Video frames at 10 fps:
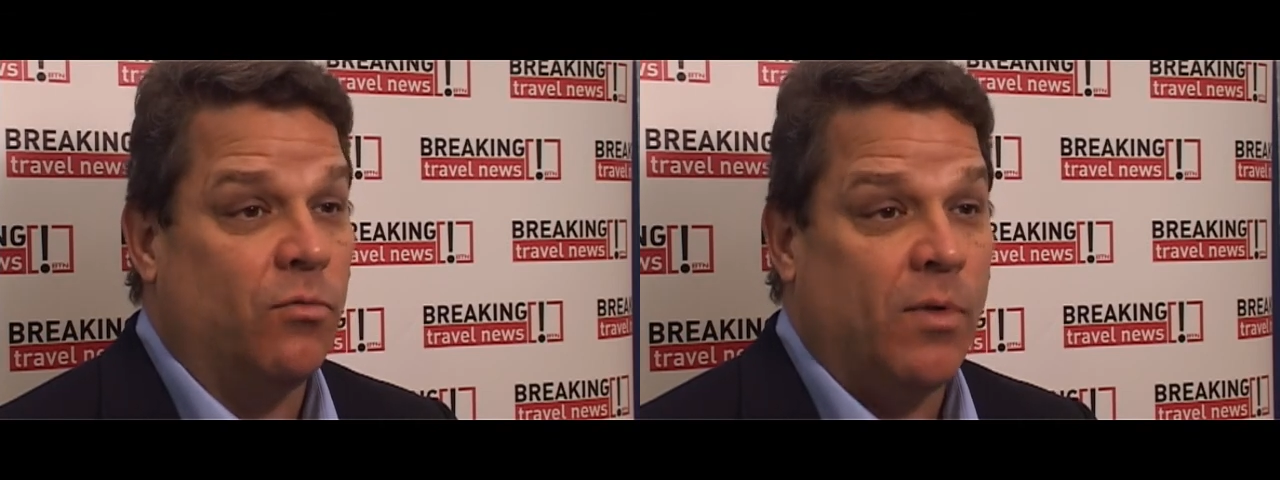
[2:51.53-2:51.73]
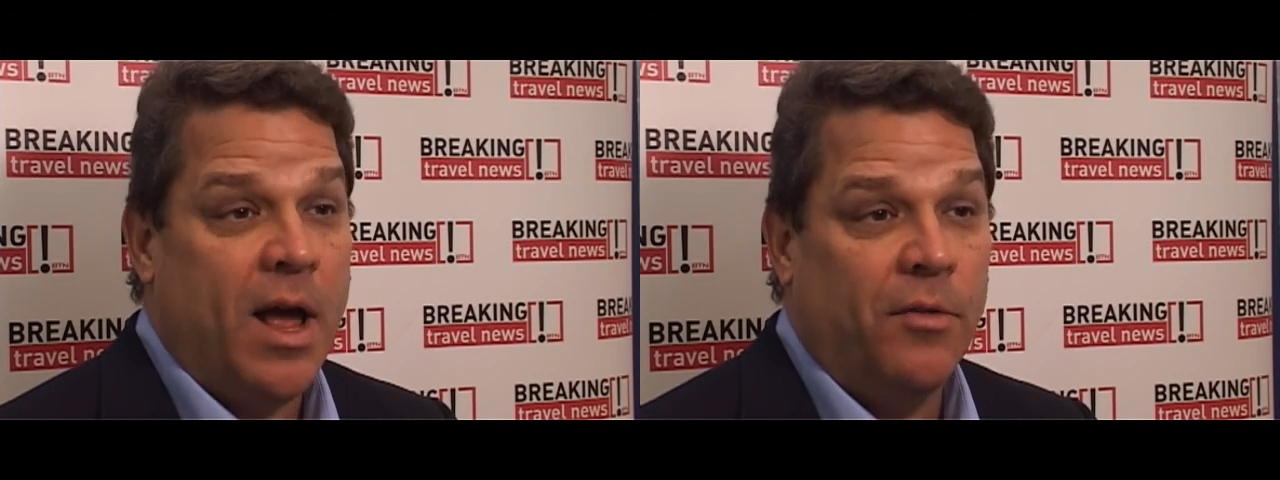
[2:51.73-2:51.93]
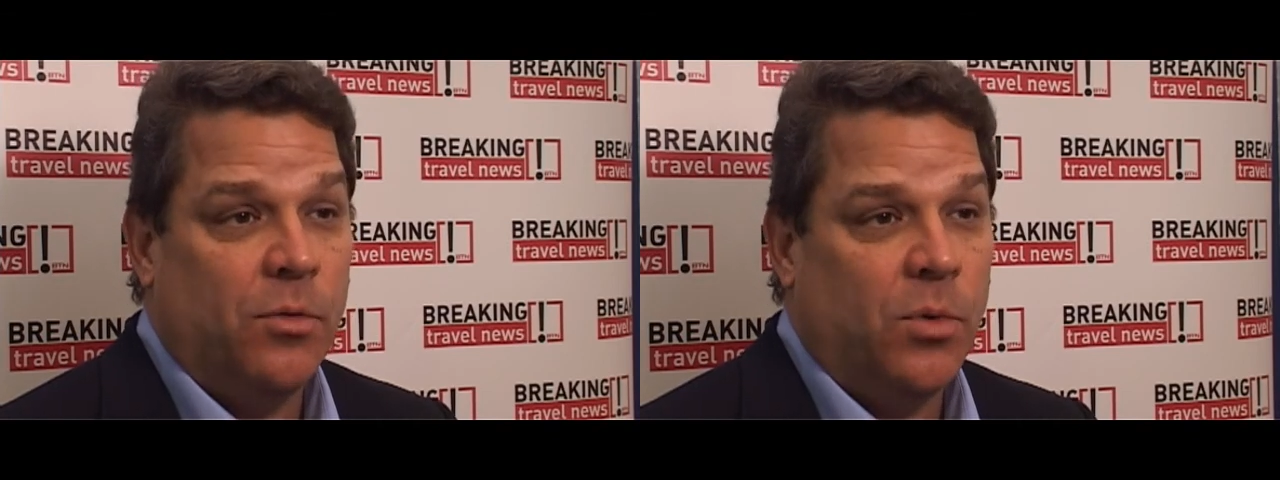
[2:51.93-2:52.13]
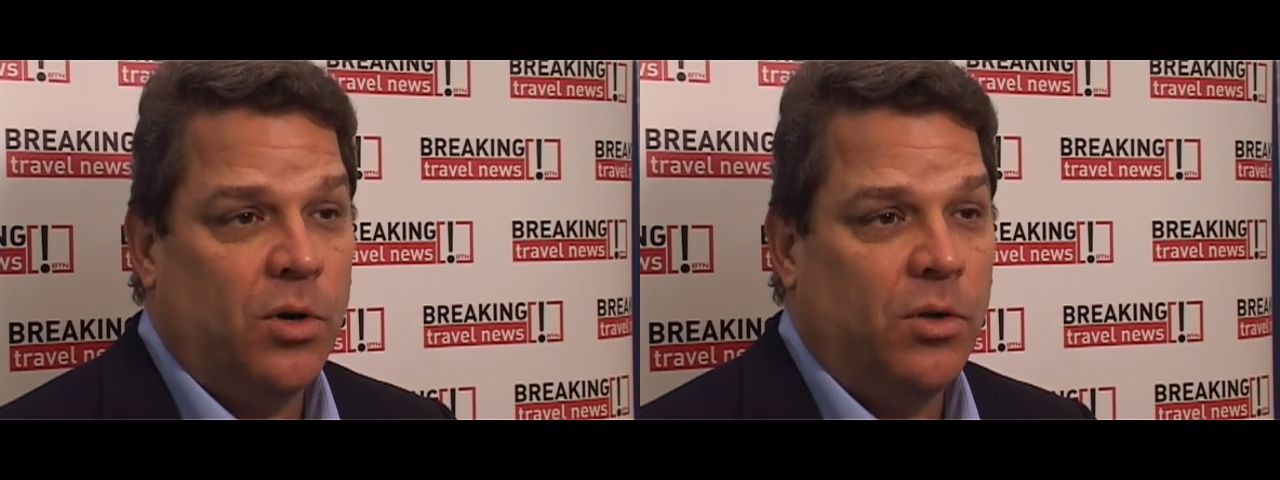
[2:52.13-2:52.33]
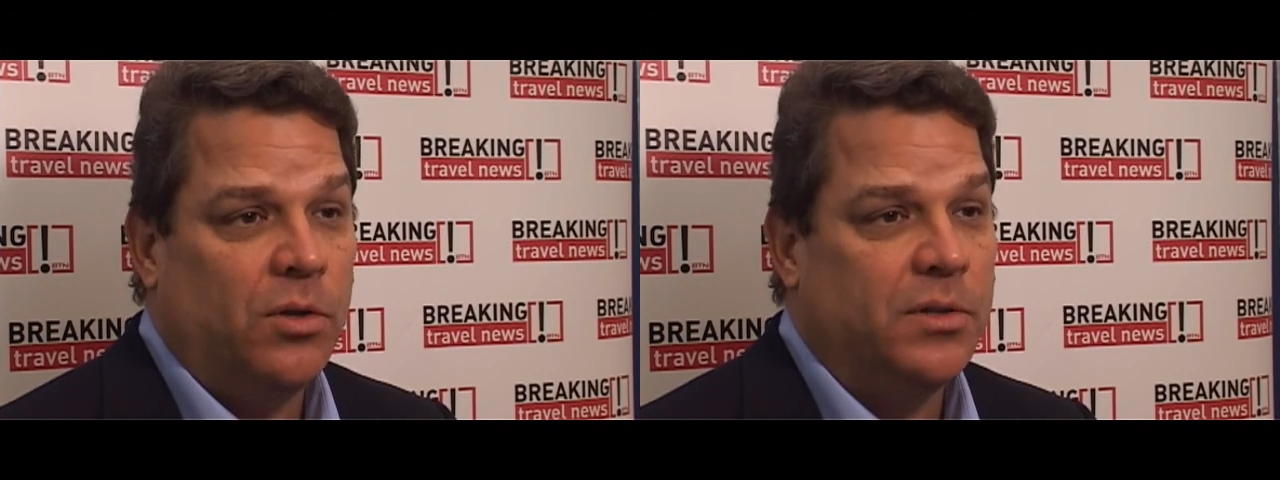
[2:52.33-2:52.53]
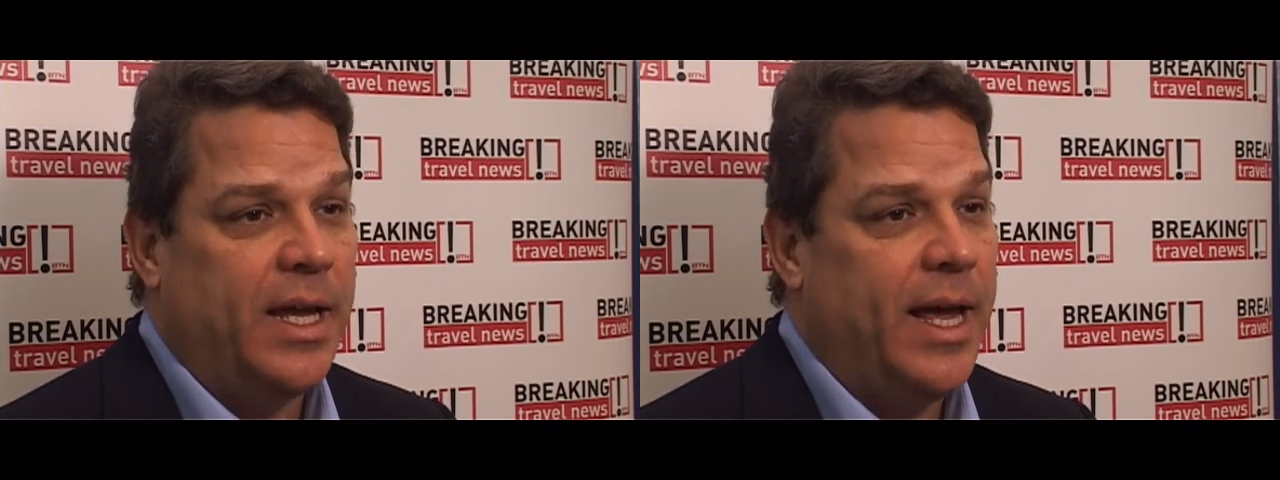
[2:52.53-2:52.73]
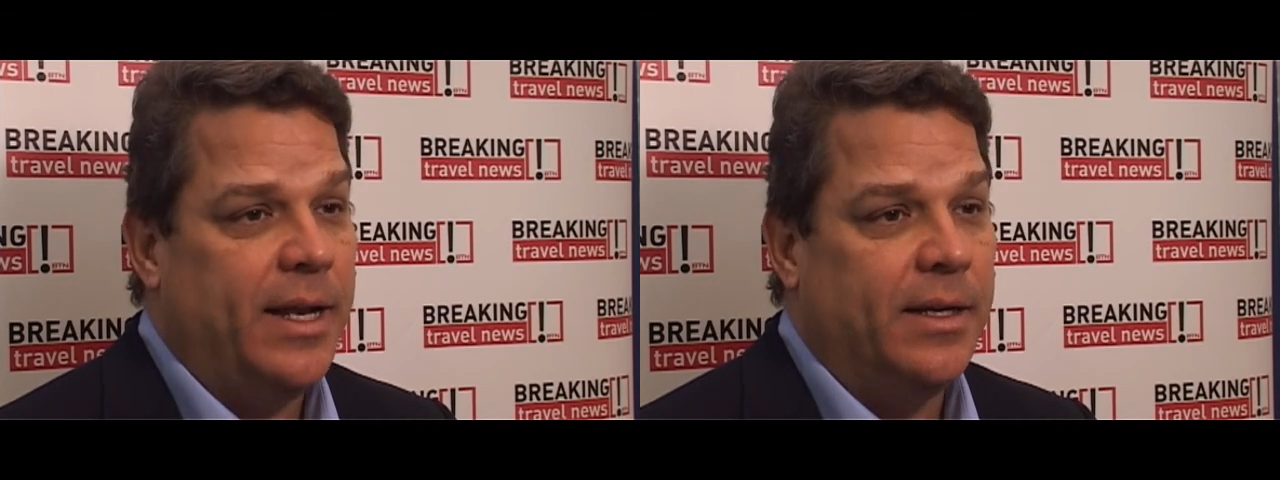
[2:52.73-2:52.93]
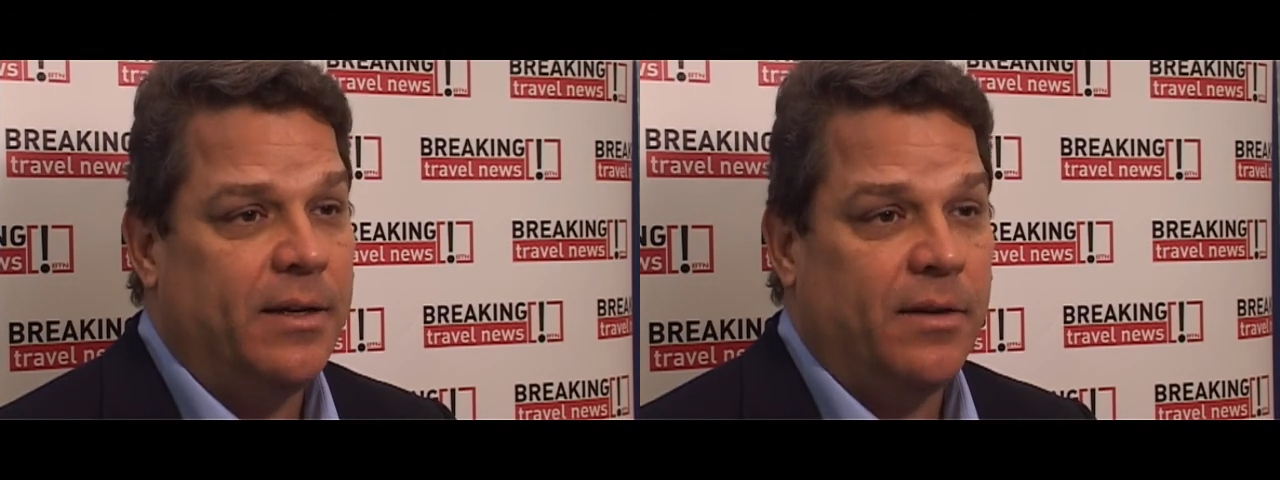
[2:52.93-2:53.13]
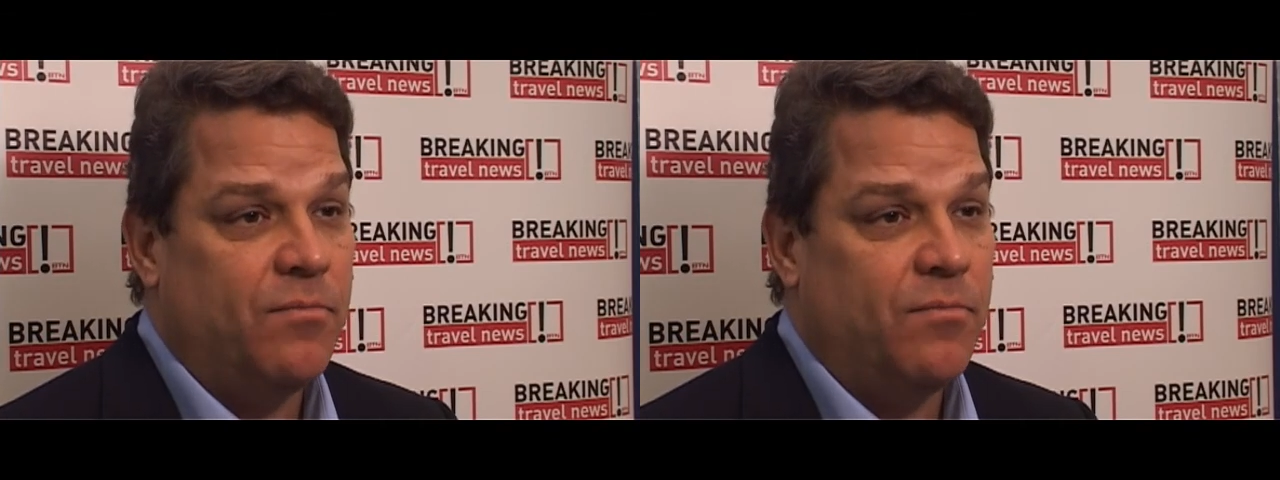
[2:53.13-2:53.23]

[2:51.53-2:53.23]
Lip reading: around the world and